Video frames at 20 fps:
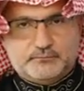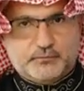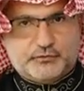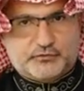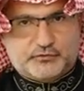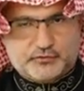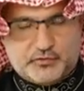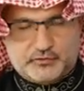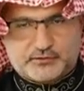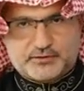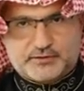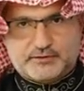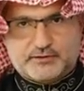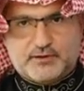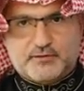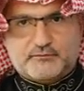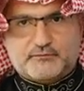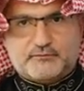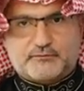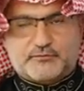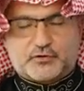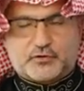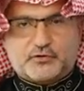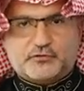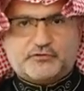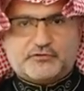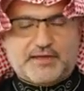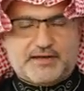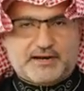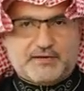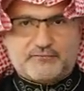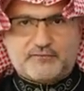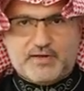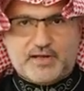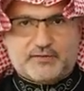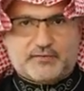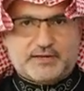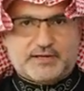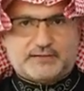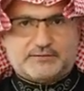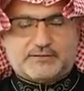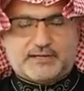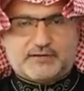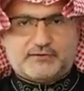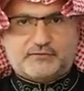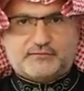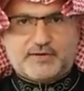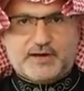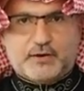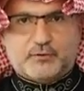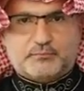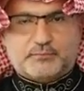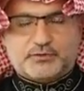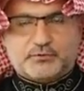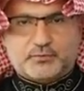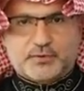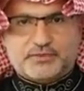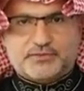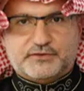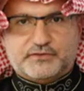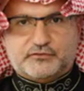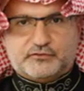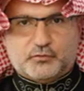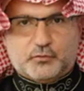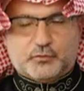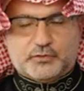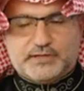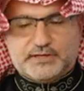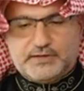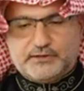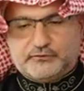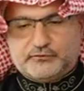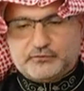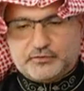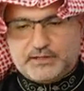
certain verse and a variant that is found between these two readings.